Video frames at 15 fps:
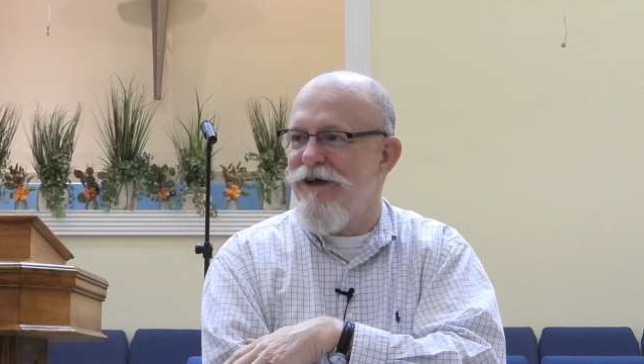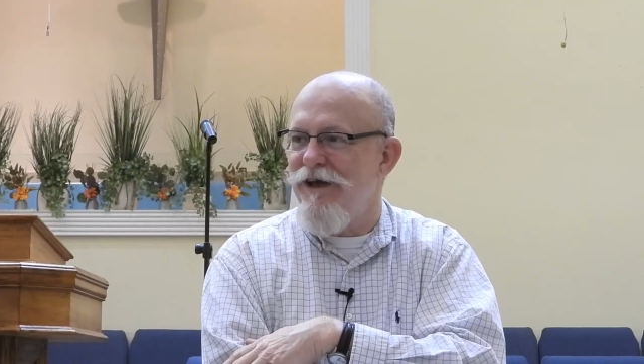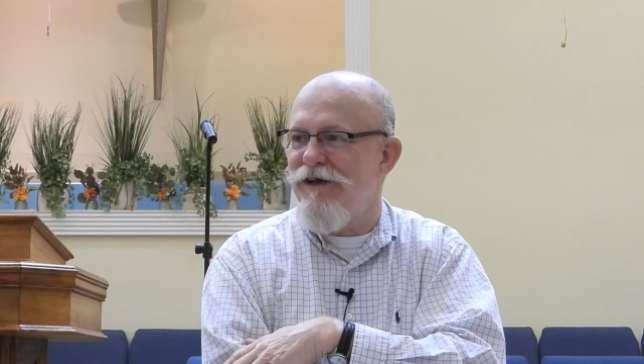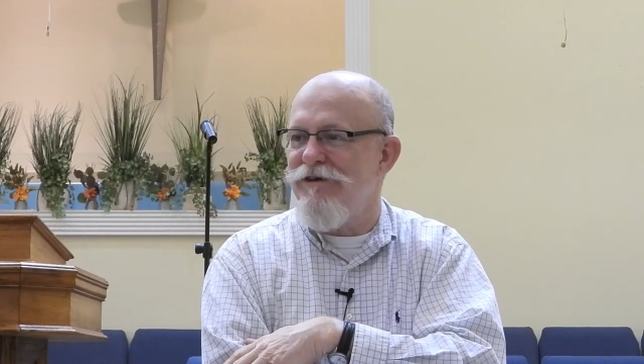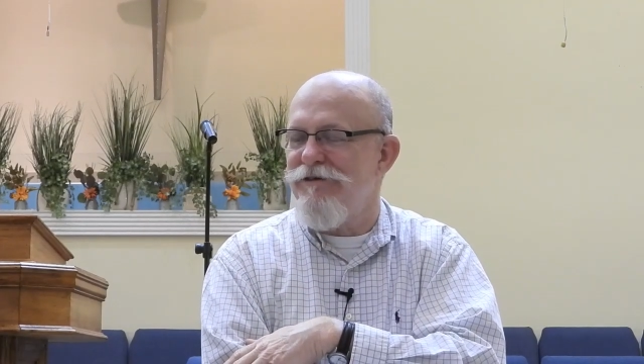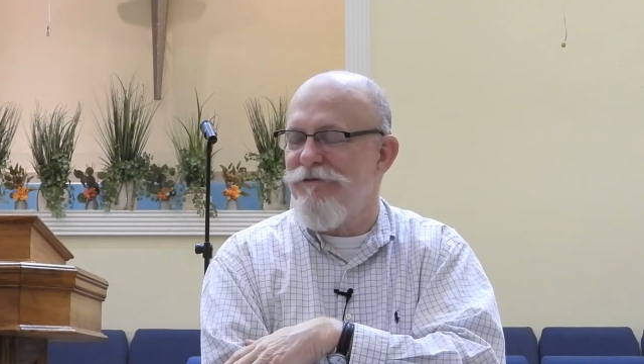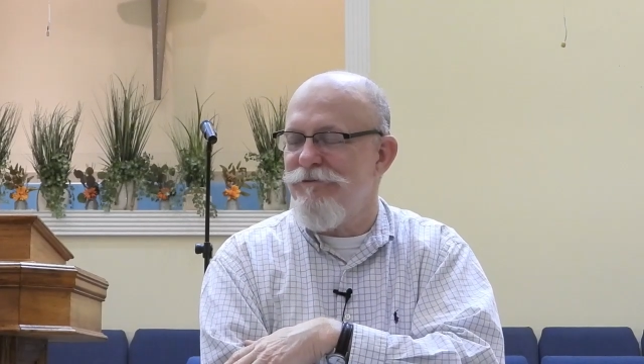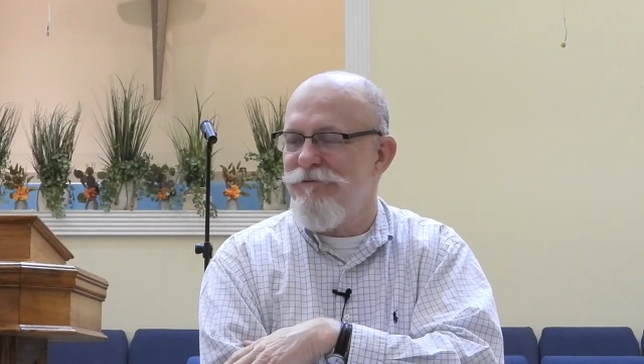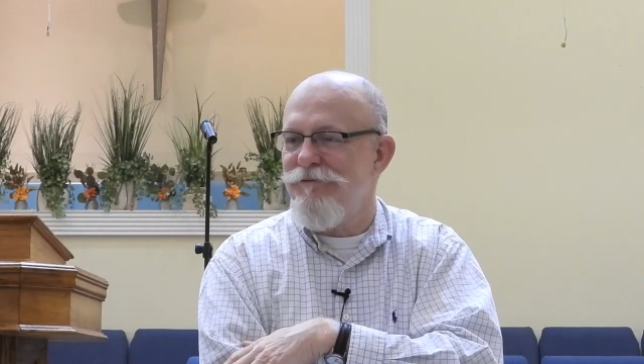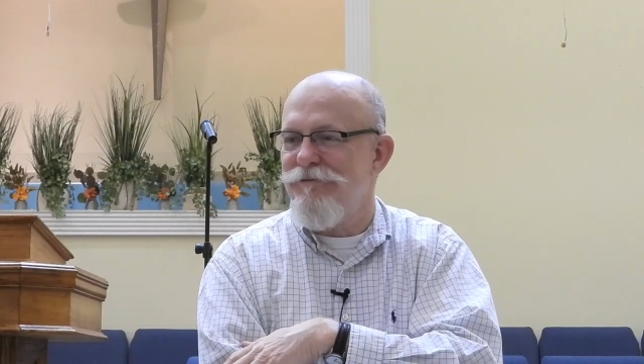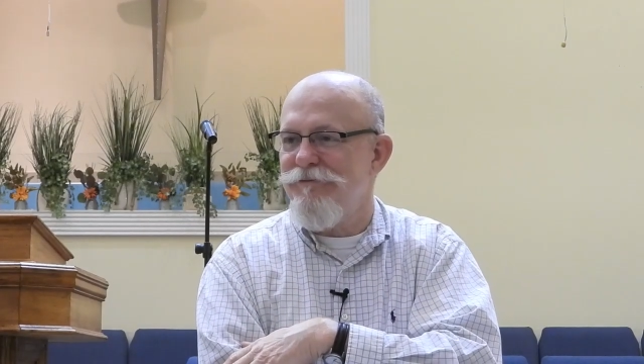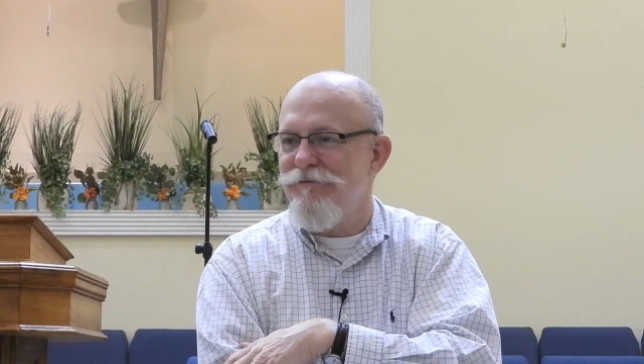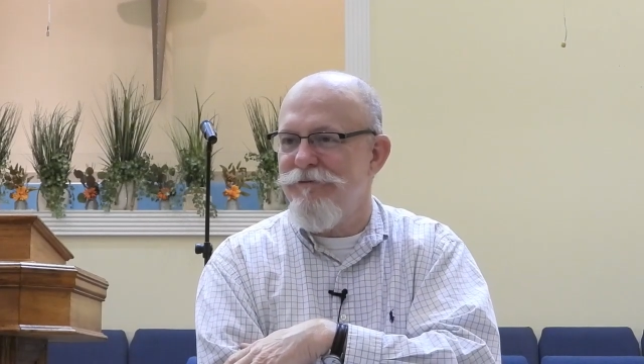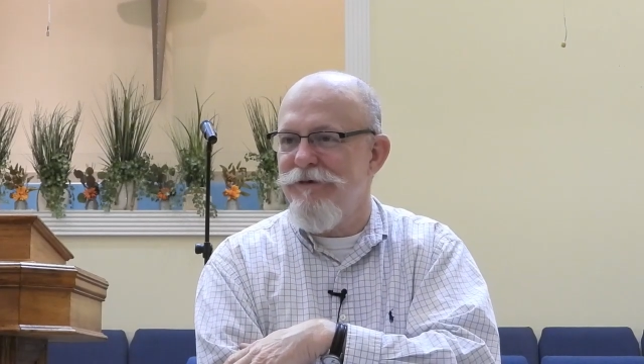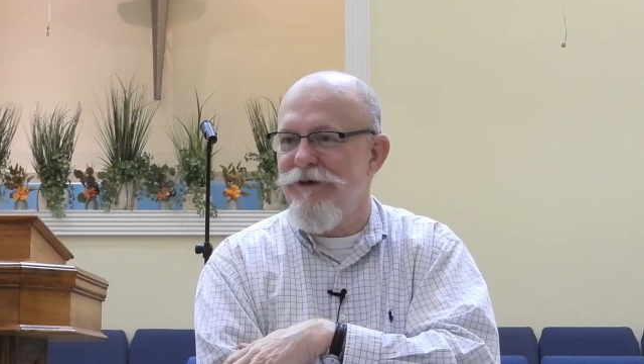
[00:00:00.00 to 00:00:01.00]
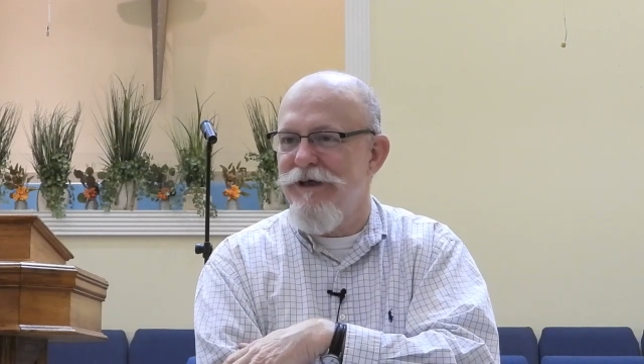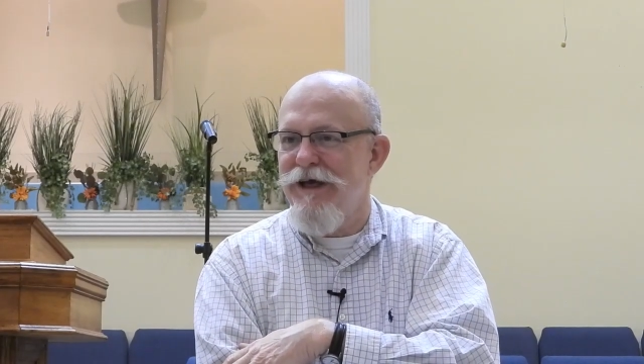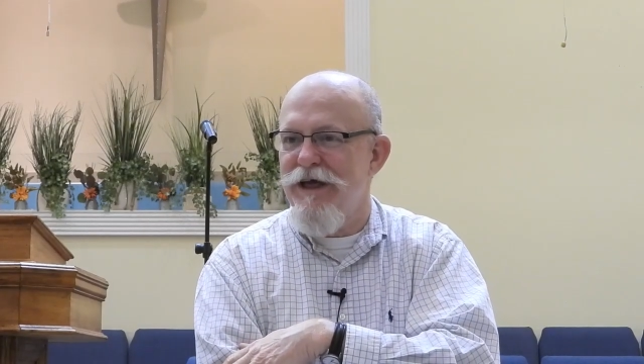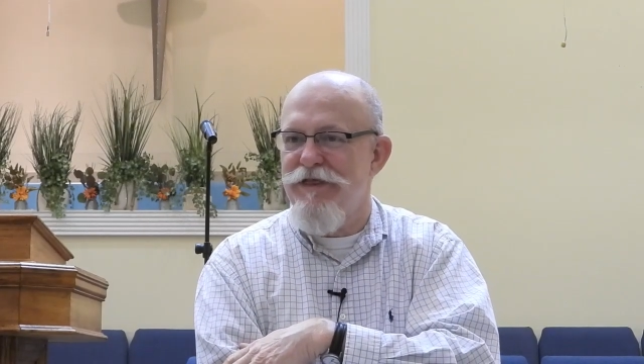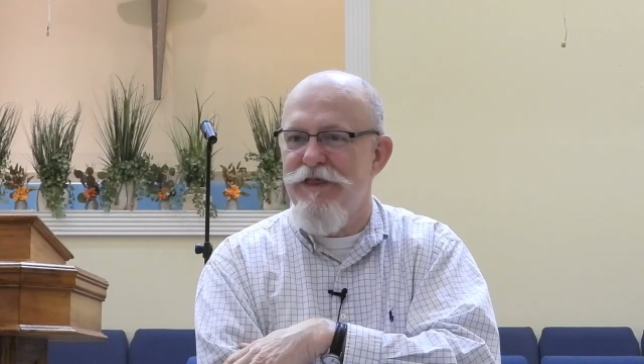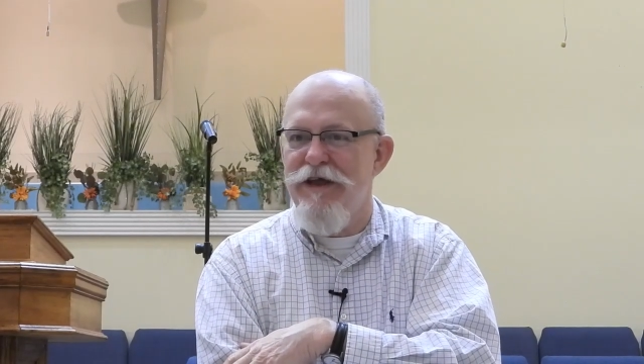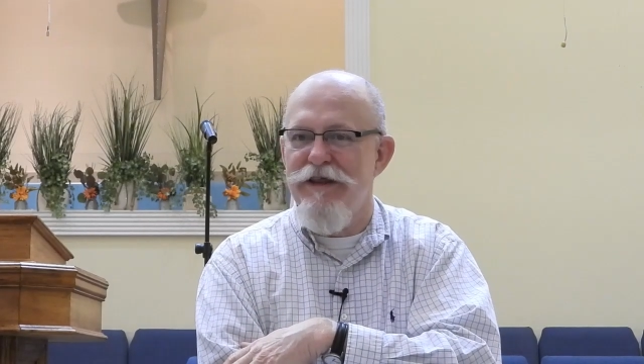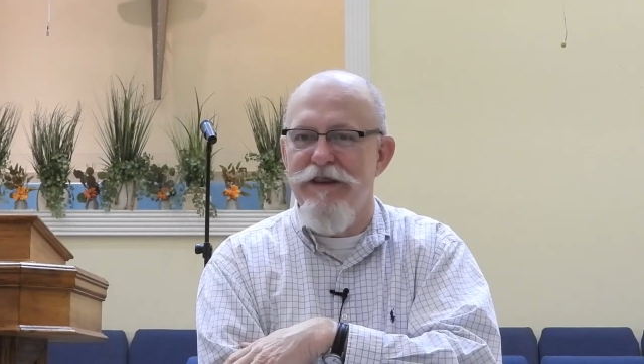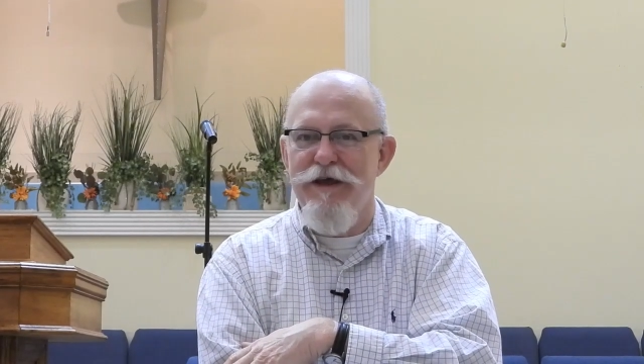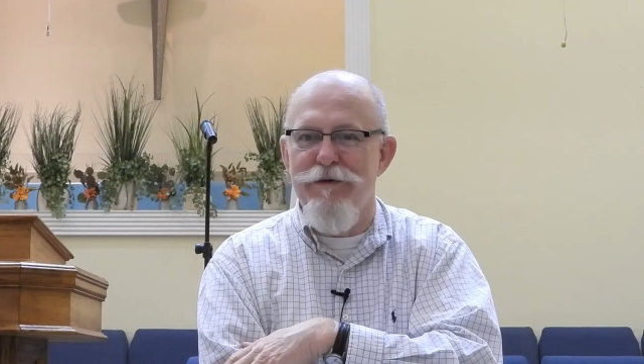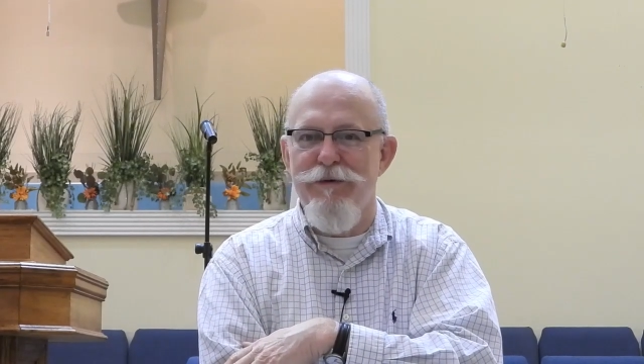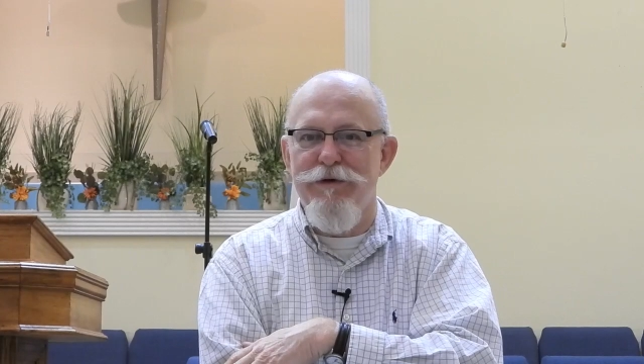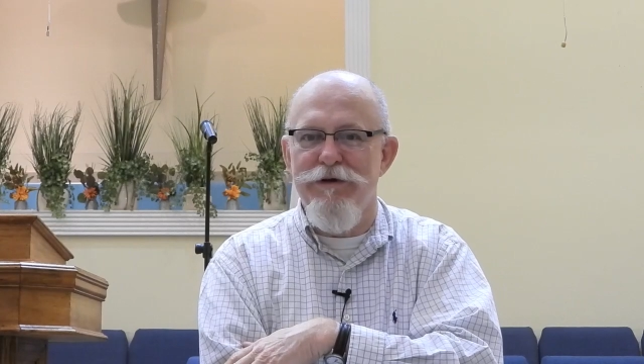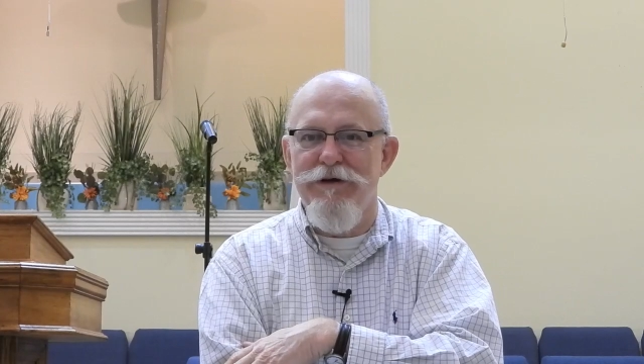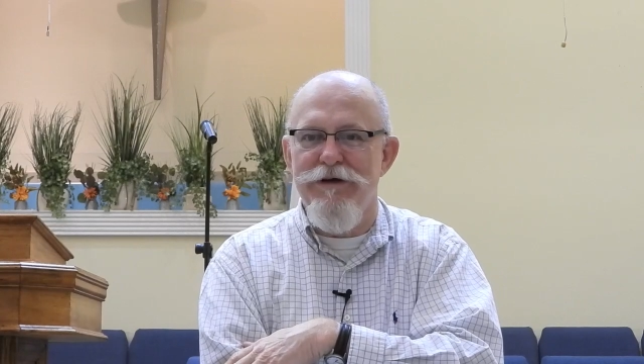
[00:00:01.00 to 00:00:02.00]
Yeah, I think they
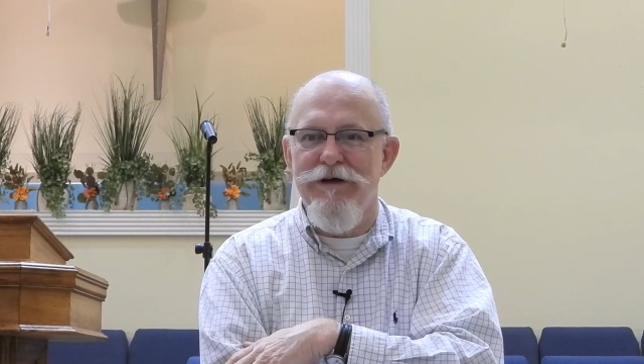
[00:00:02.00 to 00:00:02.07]
were